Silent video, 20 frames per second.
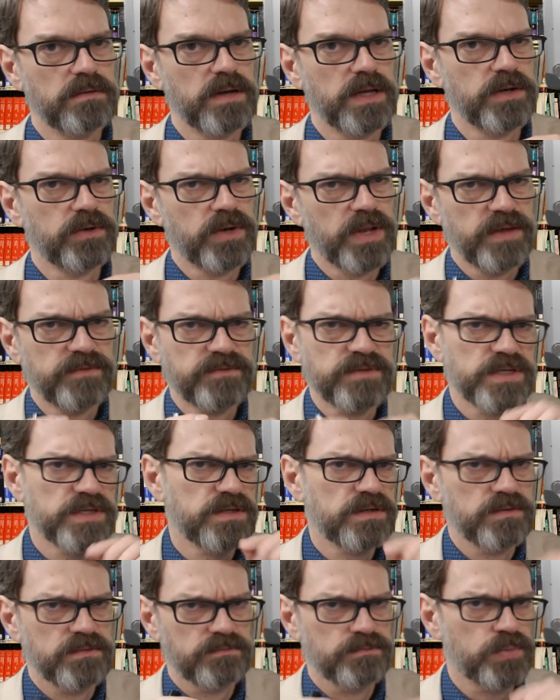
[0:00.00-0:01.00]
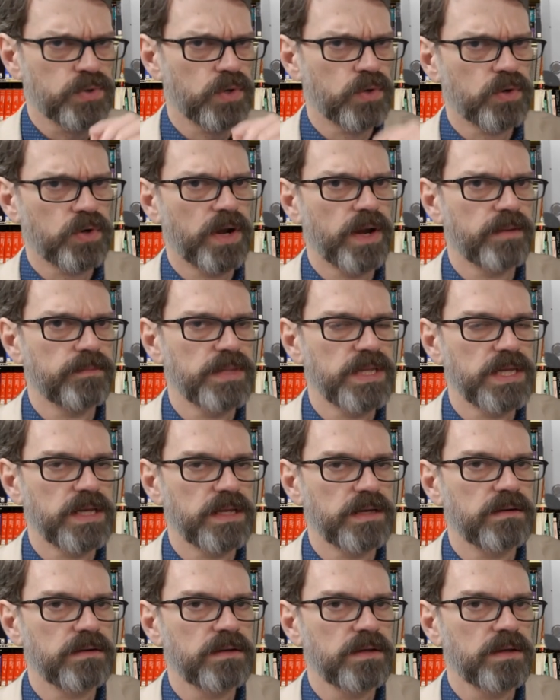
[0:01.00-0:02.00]
I don't have to program
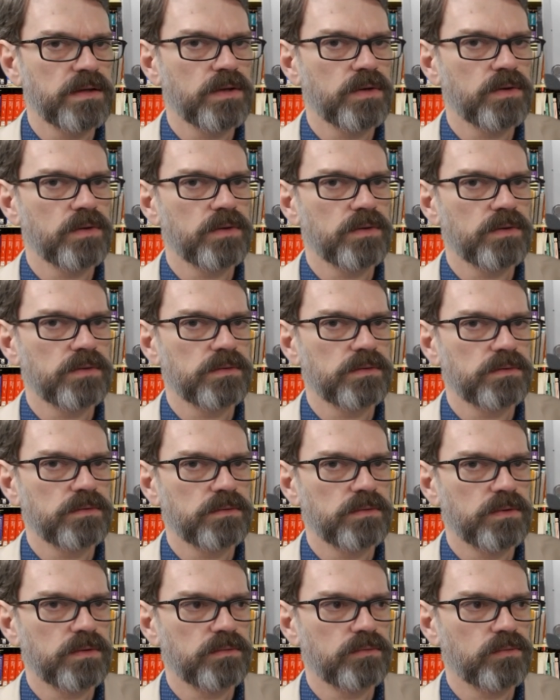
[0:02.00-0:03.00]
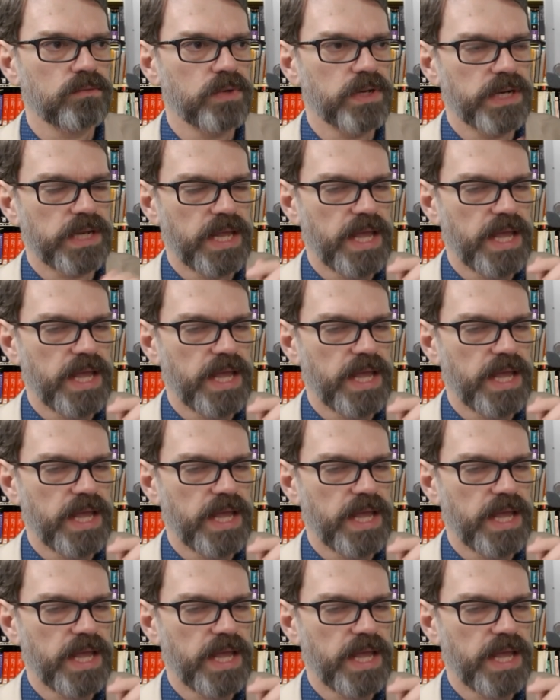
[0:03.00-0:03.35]
in what a